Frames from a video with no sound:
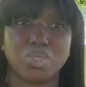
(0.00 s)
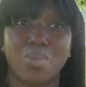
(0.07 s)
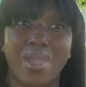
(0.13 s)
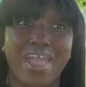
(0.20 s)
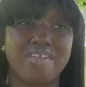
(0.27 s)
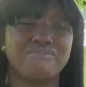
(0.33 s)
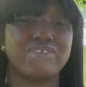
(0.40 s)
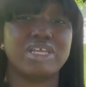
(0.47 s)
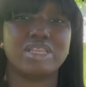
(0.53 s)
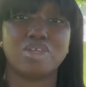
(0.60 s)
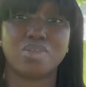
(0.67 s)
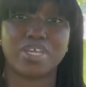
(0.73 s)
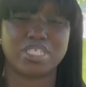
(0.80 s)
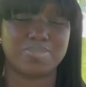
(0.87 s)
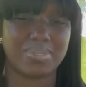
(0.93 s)
So every
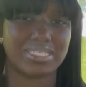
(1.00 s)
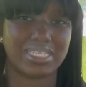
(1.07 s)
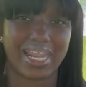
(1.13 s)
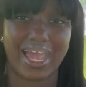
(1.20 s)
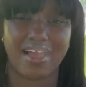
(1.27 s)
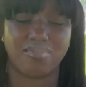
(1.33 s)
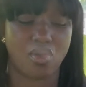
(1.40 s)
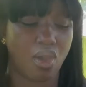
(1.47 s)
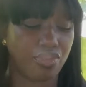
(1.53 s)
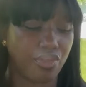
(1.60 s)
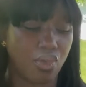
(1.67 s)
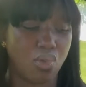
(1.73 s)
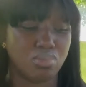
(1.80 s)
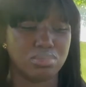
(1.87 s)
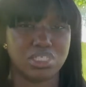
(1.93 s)
little expense that I have, all
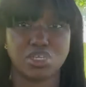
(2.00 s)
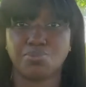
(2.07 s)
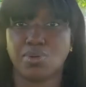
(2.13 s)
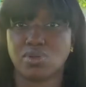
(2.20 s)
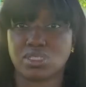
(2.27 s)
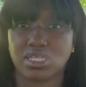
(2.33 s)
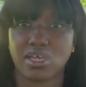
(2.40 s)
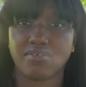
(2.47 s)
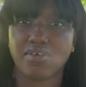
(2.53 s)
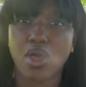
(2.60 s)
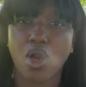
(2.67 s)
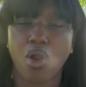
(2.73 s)
the Home Depot stuff,